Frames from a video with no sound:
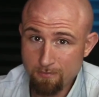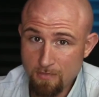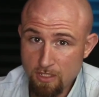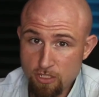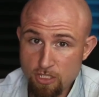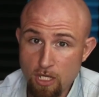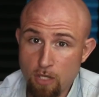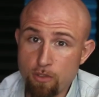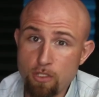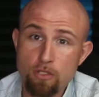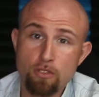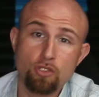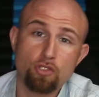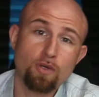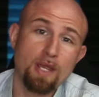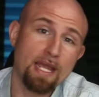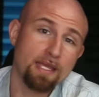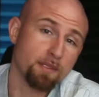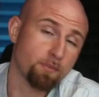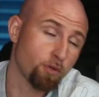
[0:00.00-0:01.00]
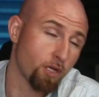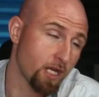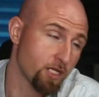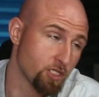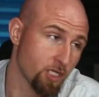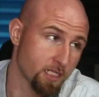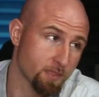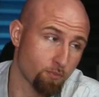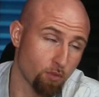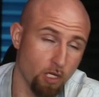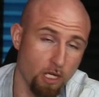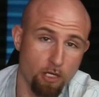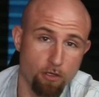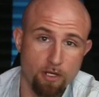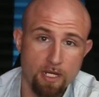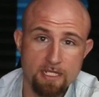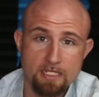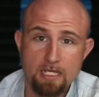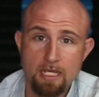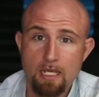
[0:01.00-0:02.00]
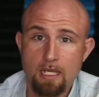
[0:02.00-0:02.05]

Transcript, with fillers: So you can track the project's progress